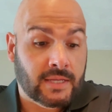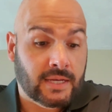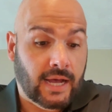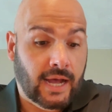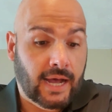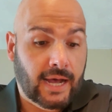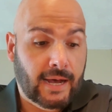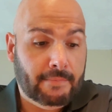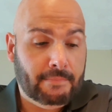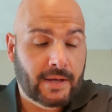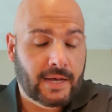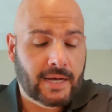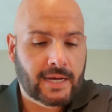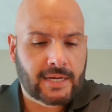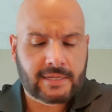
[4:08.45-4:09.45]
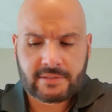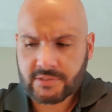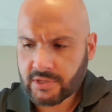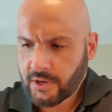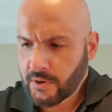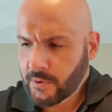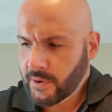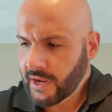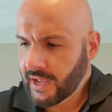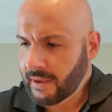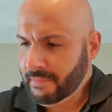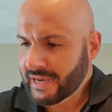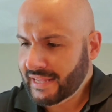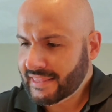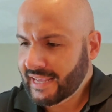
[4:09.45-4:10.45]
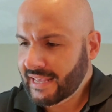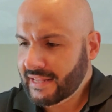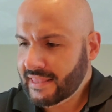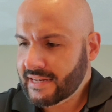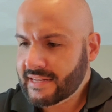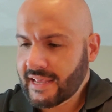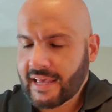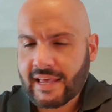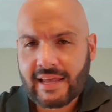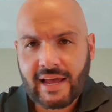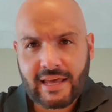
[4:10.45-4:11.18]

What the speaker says: So, I mean, at the end of the day,